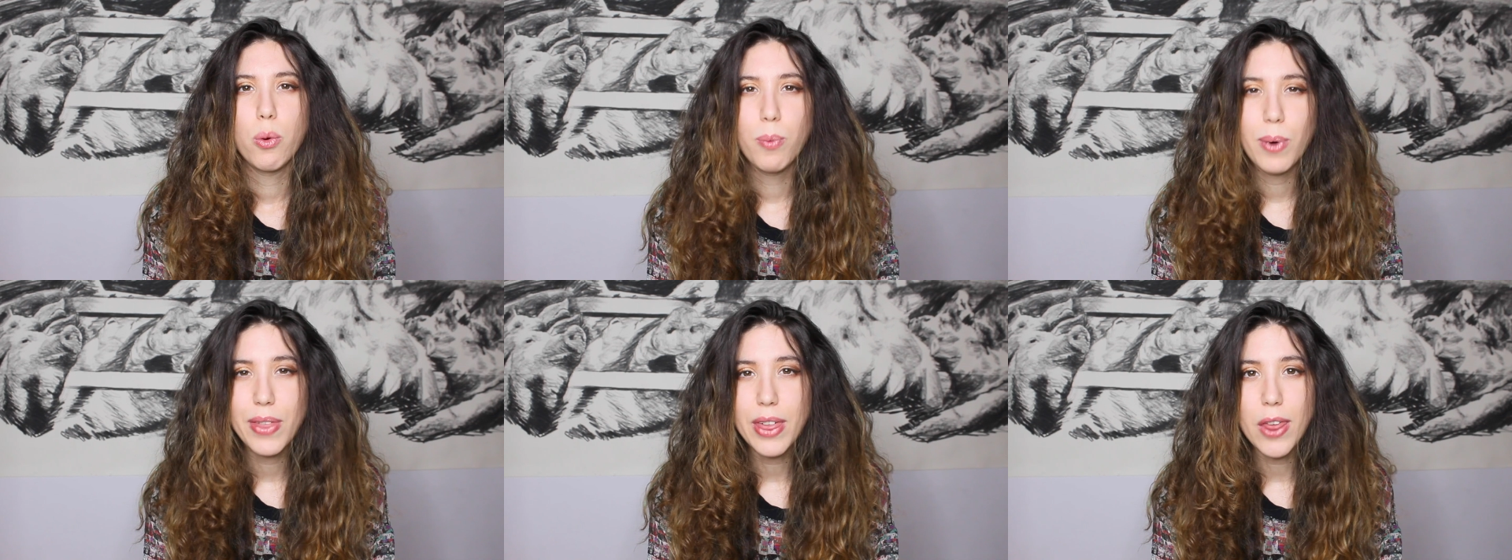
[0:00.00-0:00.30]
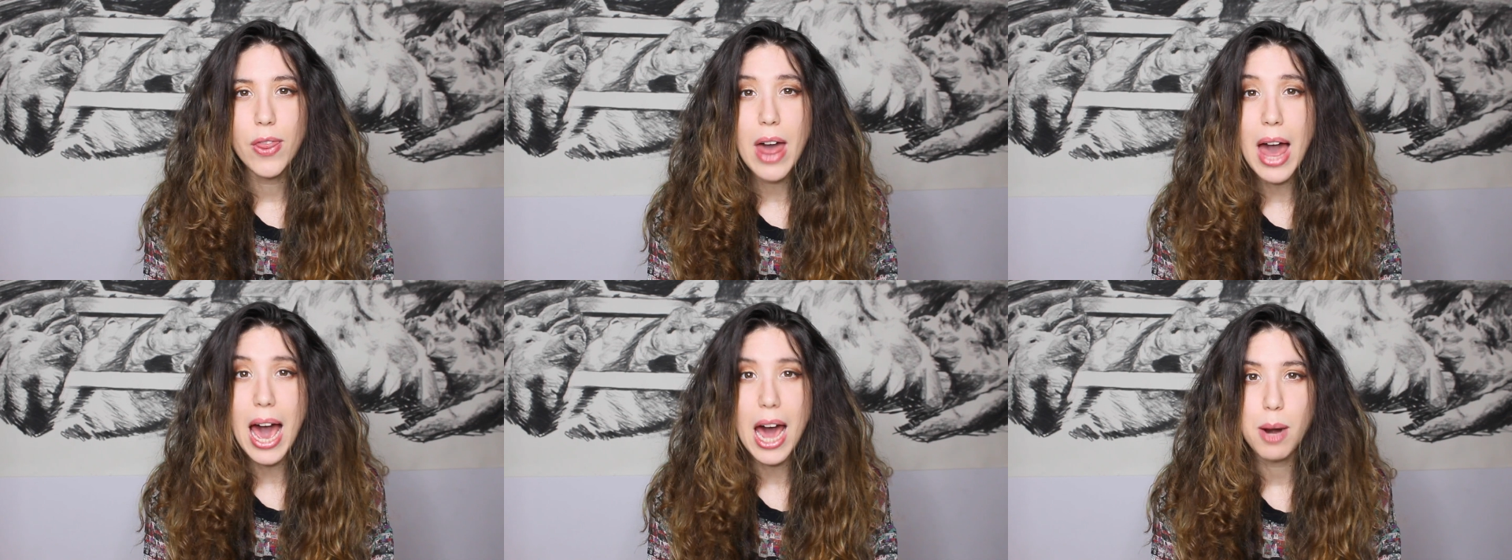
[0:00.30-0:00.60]

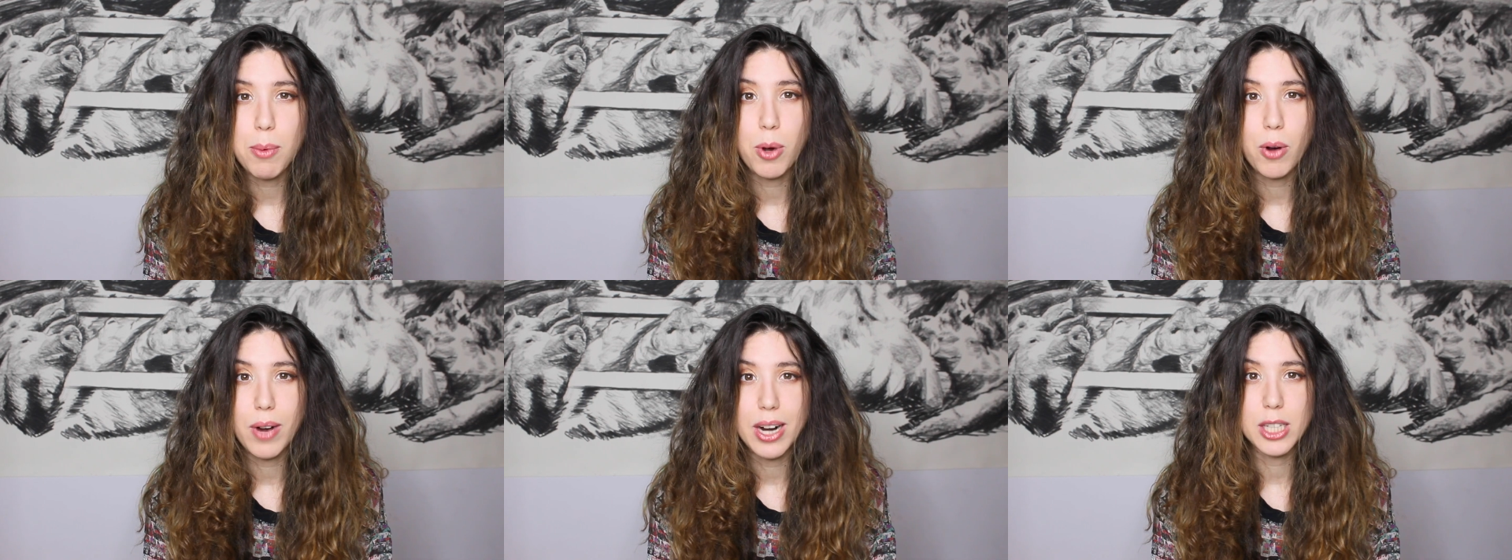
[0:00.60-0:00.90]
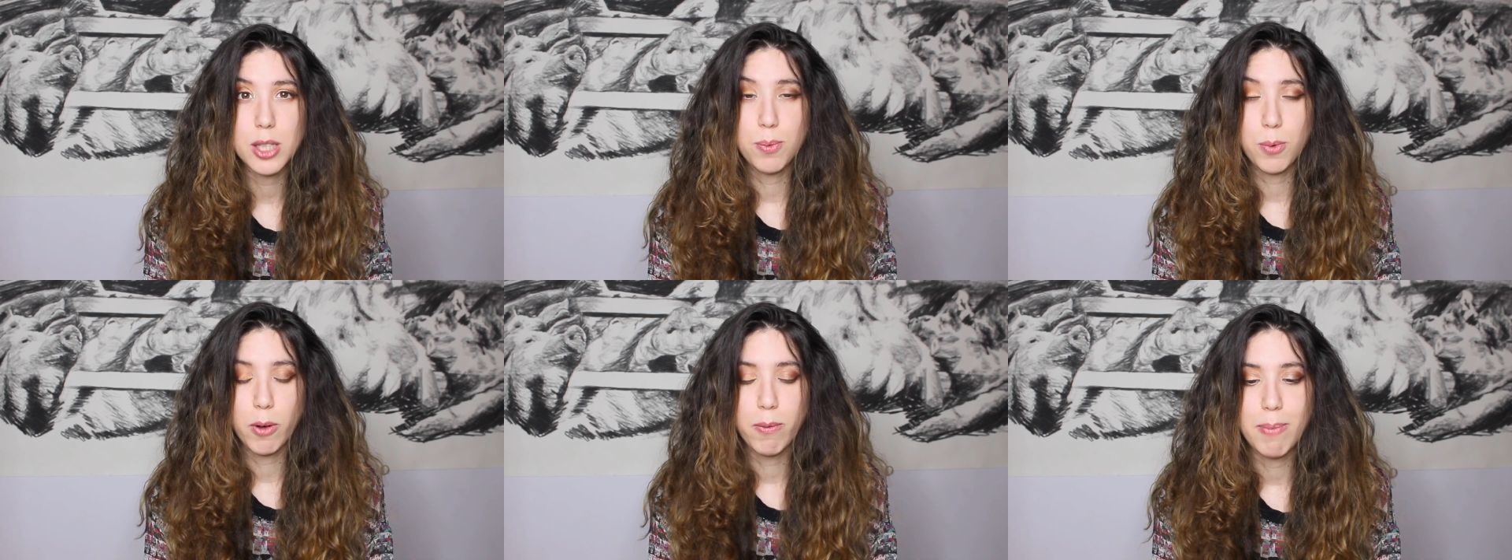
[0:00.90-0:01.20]
Within the animal
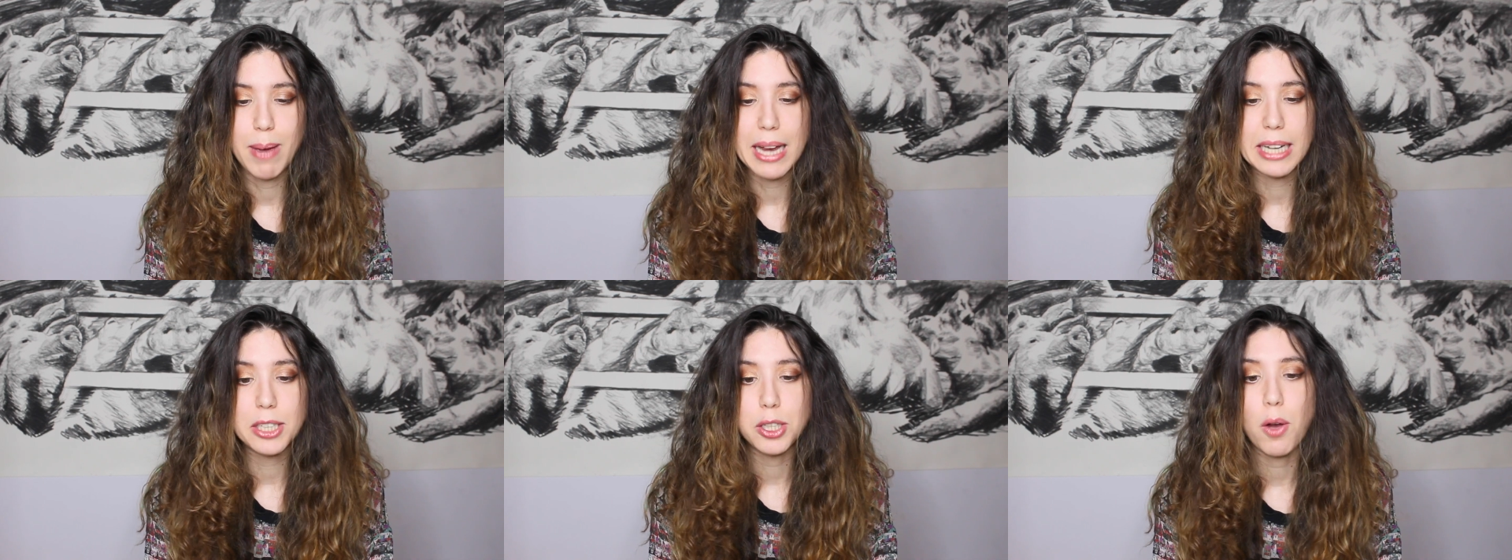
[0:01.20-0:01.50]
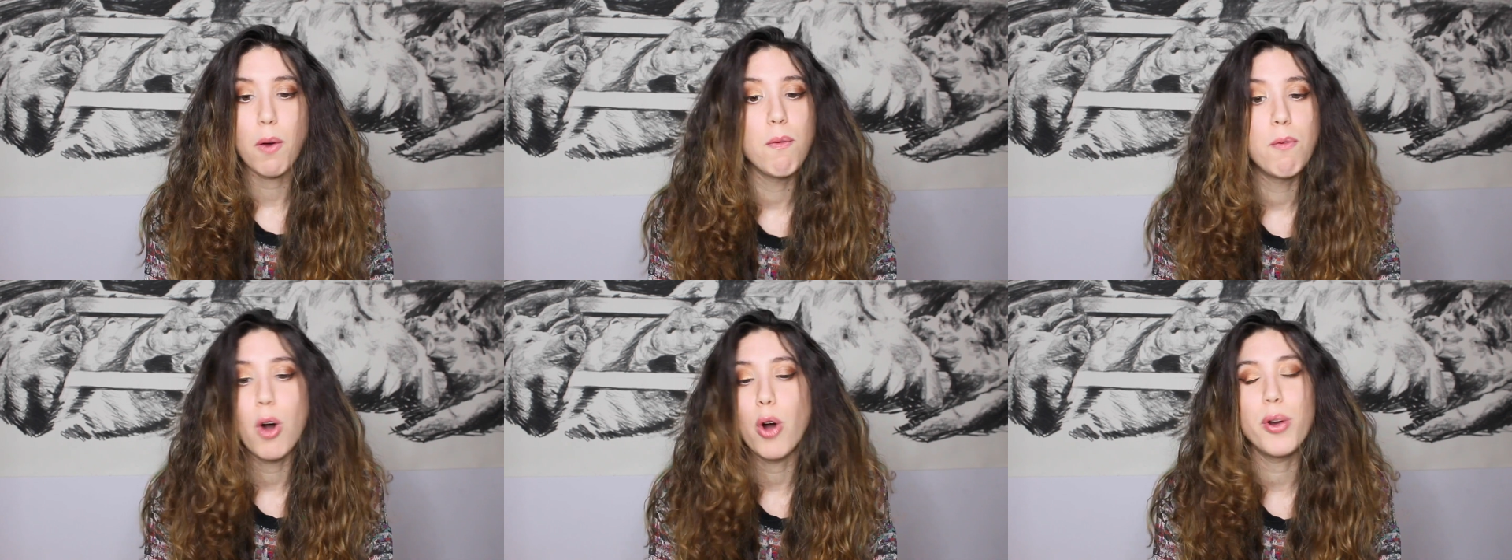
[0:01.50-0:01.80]
rights movement,
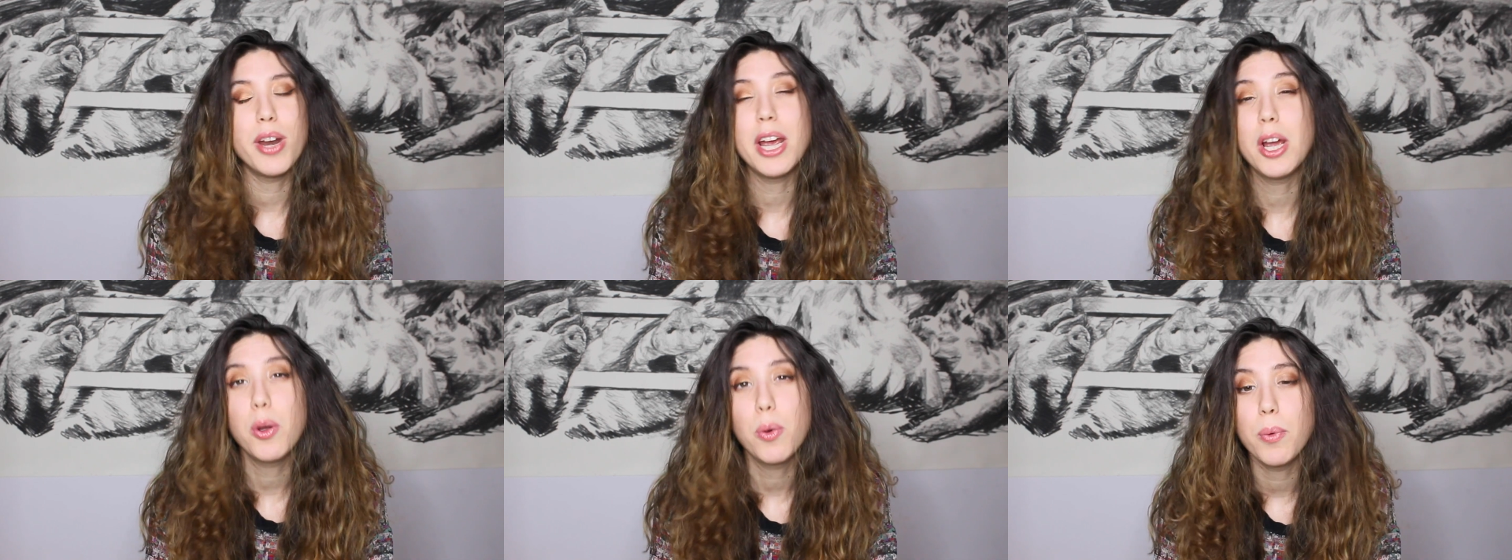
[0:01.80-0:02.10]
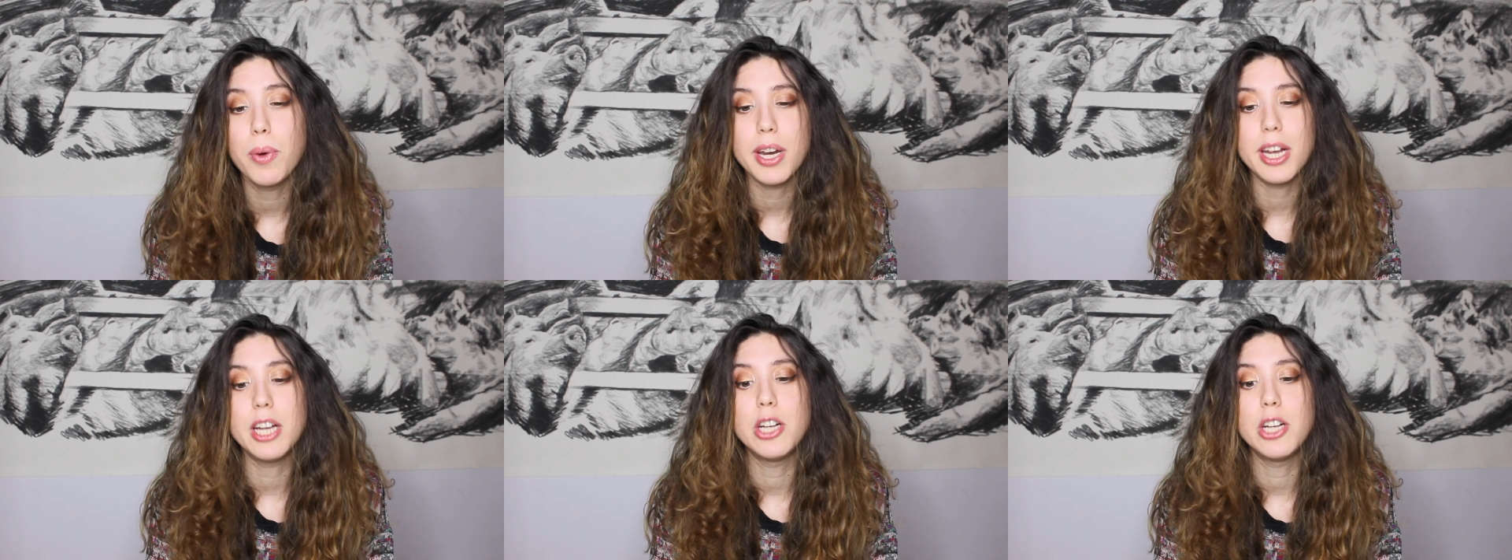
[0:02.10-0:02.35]
voting would